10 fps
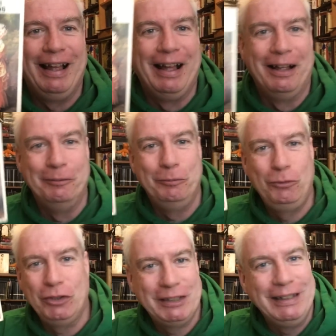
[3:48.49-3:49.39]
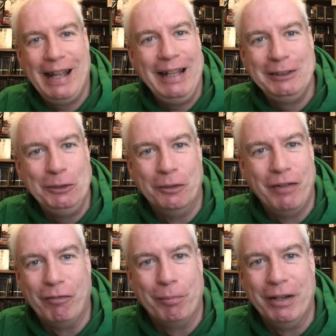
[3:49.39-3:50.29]
Uh, just in case you
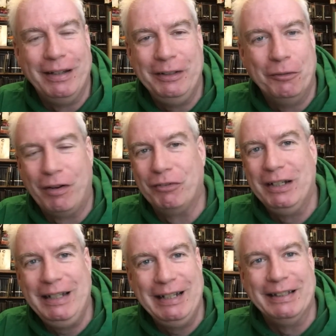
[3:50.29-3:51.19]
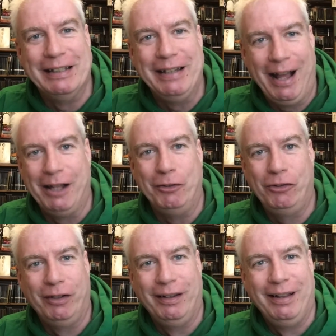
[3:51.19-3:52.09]
have ever been you've ever needed the nudge.